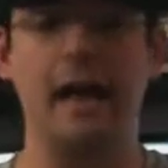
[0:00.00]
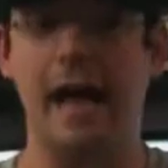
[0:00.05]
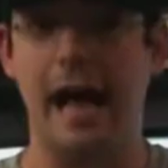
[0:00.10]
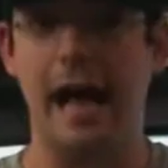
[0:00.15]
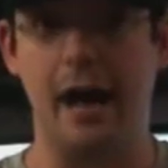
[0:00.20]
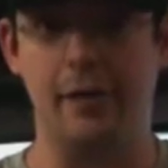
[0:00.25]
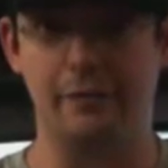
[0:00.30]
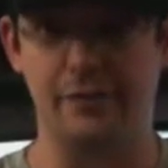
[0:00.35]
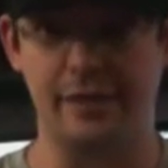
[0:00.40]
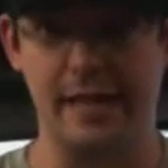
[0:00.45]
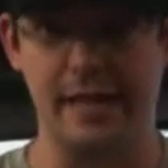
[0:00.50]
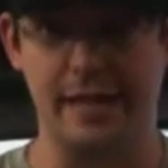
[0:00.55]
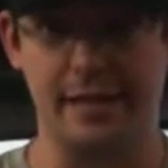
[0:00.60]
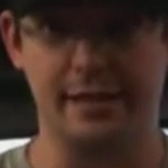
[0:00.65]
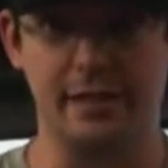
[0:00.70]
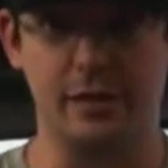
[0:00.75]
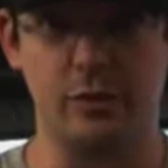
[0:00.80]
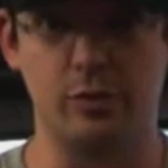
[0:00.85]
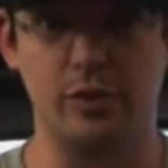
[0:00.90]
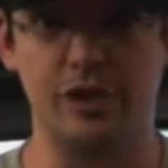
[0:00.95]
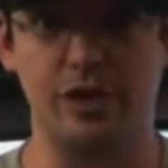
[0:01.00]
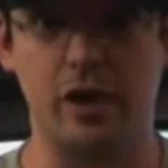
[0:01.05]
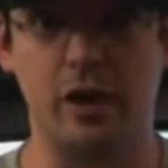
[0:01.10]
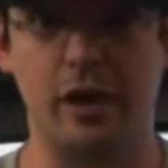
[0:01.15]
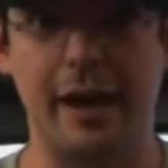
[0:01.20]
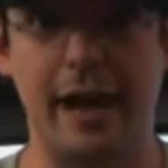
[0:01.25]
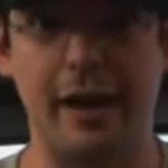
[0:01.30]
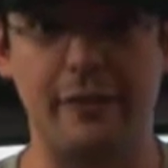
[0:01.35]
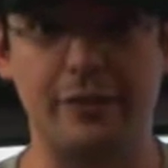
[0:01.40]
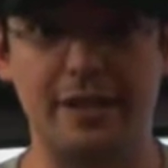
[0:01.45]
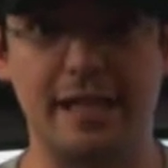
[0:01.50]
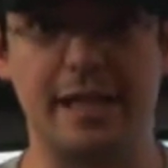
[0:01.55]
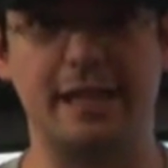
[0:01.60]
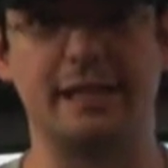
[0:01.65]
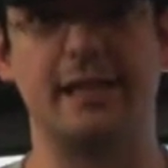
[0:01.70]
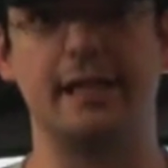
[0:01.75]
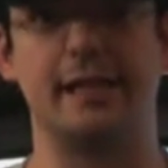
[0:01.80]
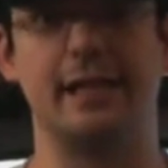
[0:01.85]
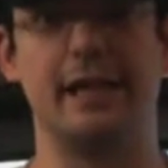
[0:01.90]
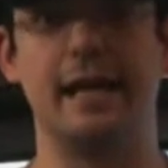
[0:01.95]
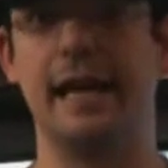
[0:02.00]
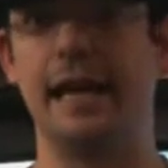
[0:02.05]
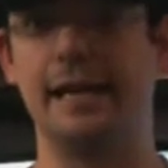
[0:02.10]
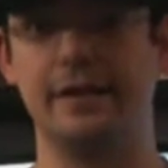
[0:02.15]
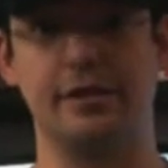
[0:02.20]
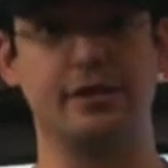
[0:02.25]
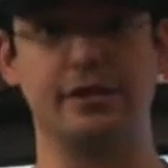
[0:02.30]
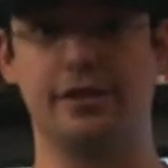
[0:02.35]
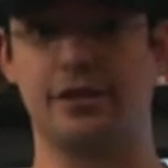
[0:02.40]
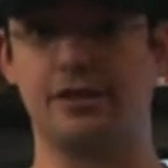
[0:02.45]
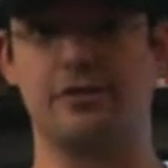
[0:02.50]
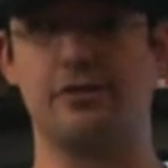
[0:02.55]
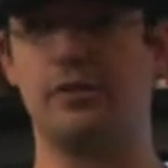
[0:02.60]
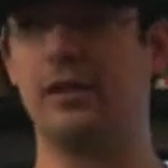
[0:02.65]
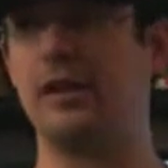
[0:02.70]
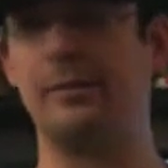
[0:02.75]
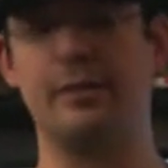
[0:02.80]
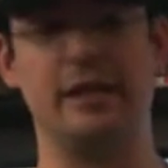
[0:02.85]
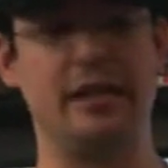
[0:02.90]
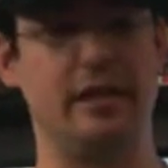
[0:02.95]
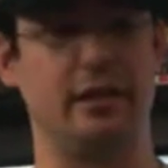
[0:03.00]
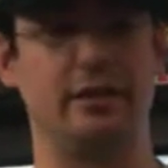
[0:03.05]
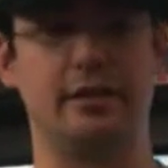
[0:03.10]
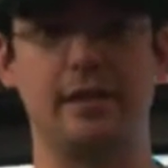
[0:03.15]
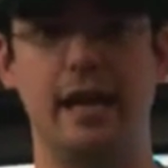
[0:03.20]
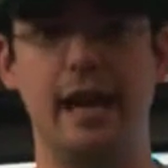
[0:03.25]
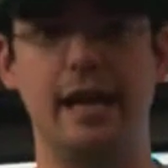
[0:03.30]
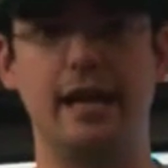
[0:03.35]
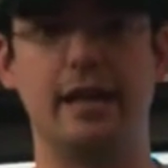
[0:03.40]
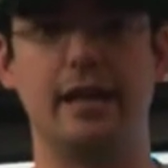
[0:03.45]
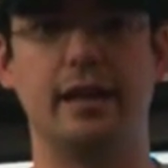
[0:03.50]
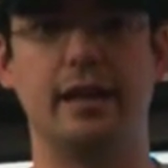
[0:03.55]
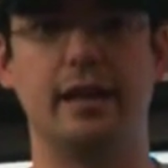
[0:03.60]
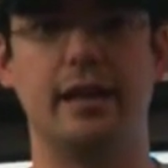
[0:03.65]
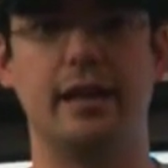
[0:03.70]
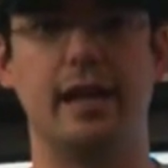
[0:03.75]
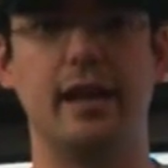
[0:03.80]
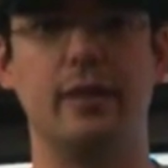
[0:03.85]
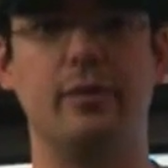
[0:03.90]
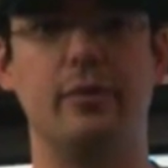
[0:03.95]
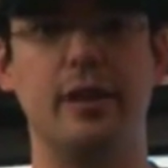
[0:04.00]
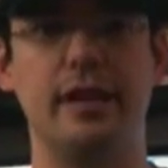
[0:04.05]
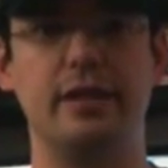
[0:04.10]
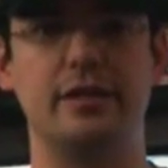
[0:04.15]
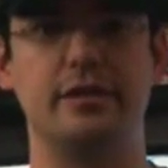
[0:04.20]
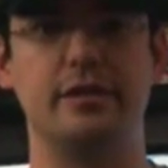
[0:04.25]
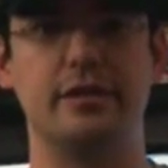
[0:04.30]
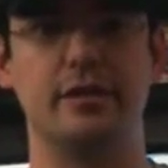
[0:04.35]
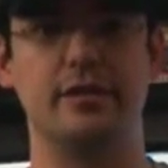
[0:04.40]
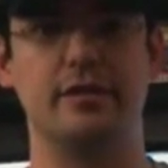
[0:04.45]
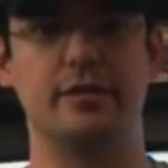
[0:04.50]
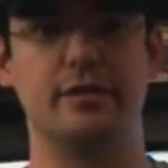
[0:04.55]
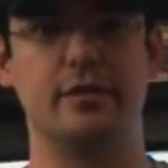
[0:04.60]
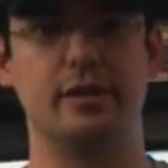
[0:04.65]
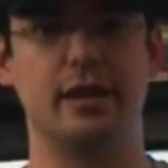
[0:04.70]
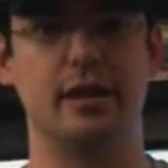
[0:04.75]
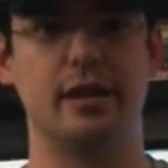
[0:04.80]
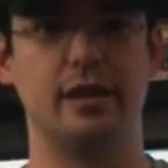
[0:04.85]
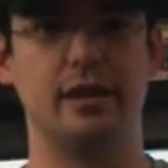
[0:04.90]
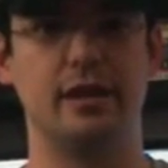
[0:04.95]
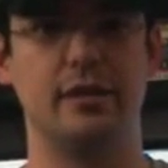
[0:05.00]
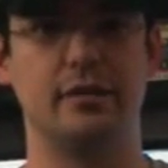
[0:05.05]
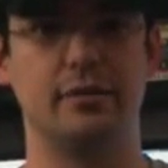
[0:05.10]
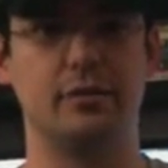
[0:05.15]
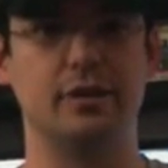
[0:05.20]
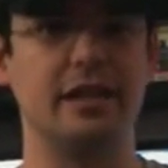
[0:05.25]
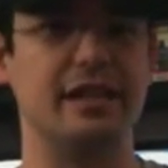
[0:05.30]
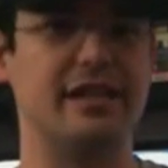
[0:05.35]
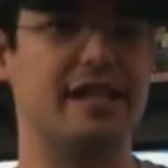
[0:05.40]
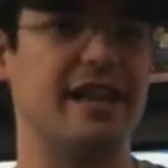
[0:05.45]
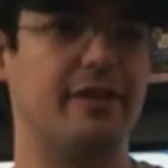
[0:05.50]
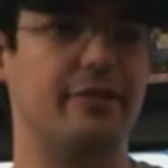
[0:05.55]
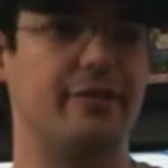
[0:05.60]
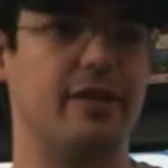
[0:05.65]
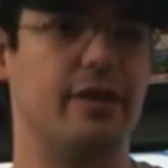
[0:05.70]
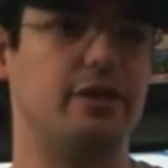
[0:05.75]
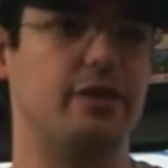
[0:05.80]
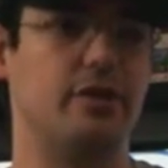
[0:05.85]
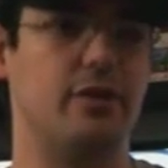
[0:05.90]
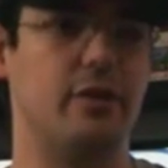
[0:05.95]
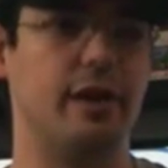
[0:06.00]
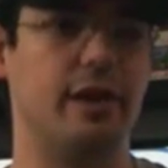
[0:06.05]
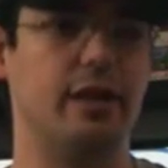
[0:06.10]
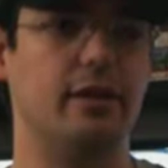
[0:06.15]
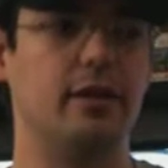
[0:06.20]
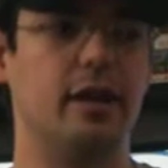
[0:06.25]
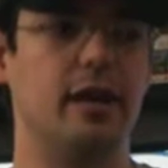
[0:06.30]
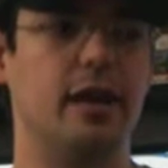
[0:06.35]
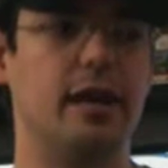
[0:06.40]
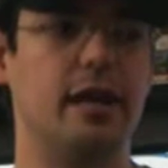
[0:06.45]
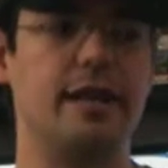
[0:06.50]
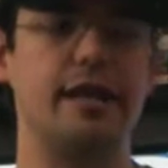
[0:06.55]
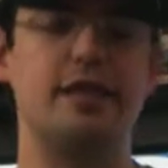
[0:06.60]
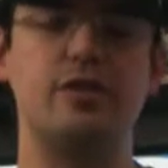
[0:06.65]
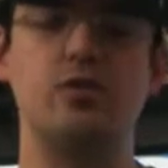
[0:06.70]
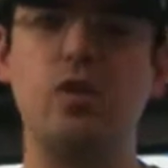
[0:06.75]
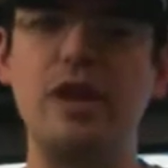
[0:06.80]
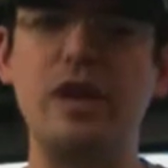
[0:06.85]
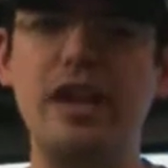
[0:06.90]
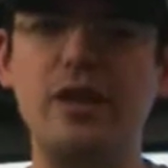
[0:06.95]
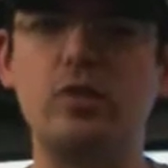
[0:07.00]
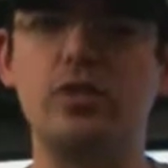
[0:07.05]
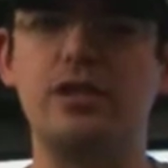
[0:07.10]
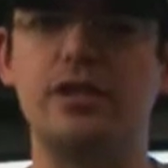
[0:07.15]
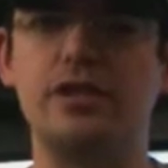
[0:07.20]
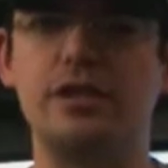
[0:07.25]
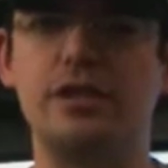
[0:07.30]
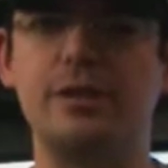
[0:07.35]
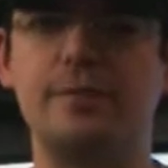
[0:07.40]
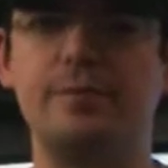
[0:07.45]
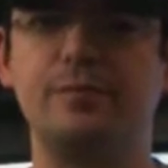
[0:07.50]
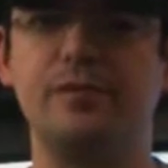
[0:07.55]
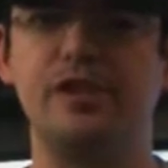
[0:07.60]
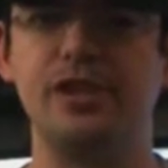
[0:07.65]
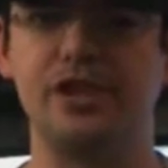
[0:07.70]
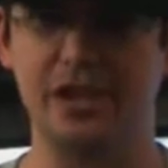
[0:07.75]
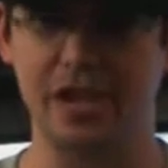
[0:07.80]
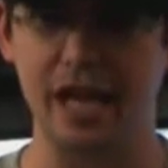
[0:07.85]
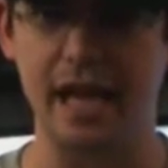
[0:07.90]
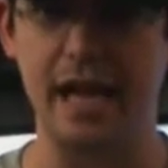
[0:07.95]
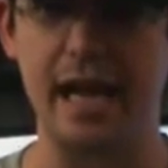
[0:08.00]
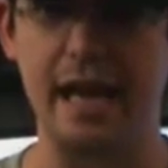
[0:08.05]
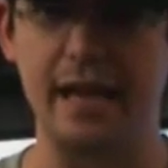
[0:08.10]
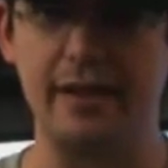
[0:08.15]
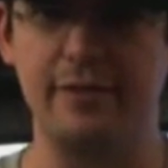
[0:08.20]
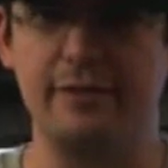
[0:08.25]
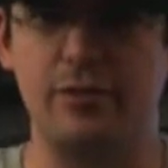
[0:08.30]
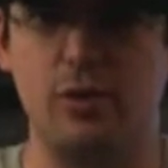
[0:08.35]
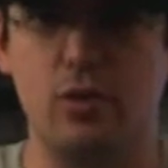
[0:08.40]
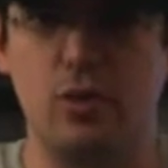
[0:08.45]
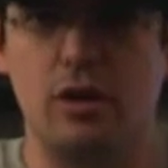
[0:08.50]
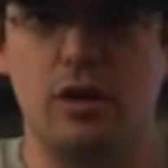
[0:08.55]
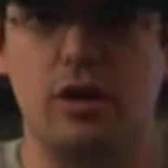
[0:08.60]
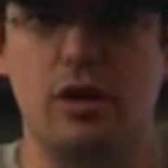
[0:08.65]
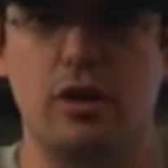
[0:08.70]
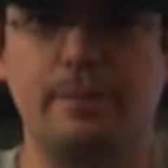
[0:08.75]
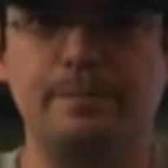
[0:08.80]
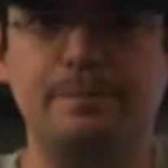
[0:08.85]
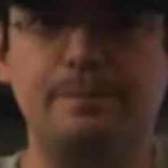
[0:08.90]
alpha testing. We started alpha testing today. It's extremely exciting. I can't wait to really delve into it. This week was designed for